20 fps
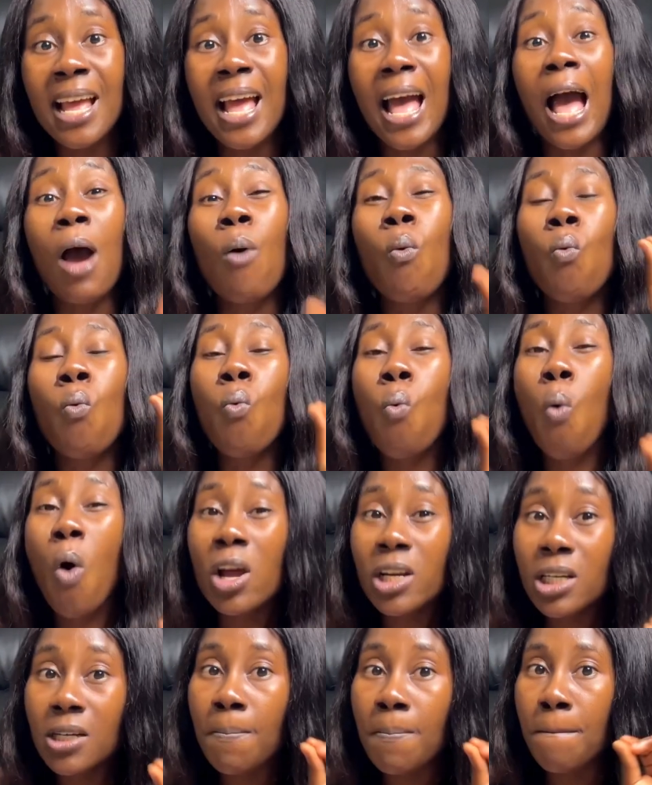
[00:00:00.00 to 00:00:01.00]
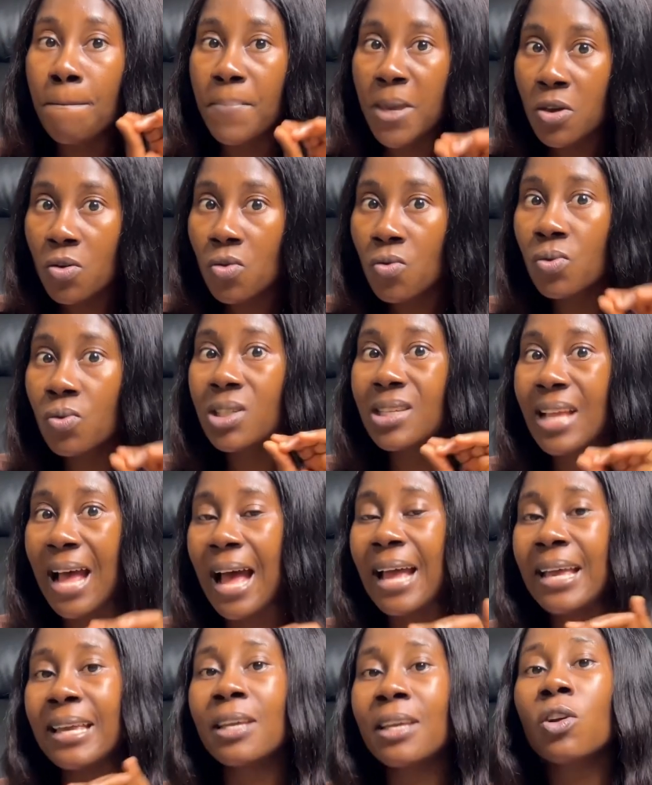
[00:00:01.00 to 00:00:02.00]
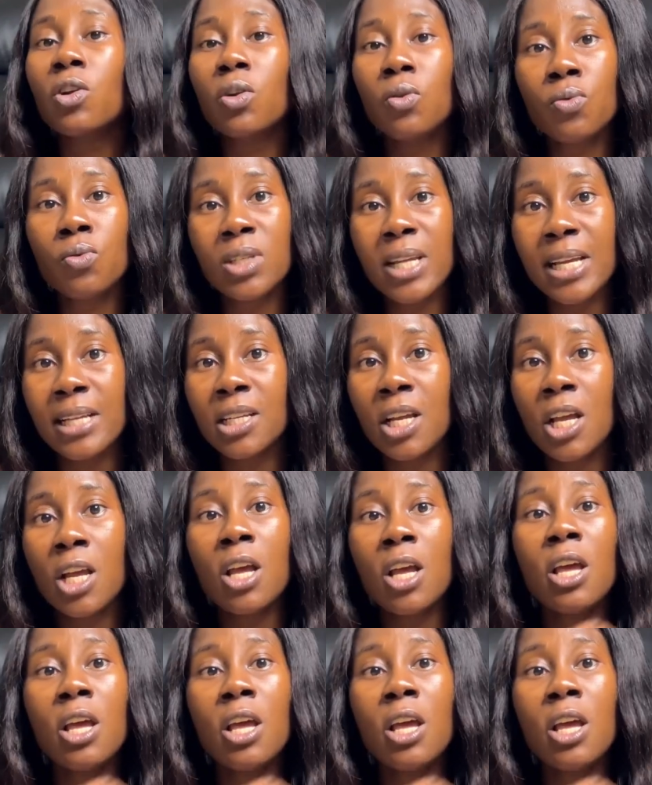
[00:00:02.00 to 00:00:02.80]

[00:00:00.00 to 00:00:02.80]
and what bills are included.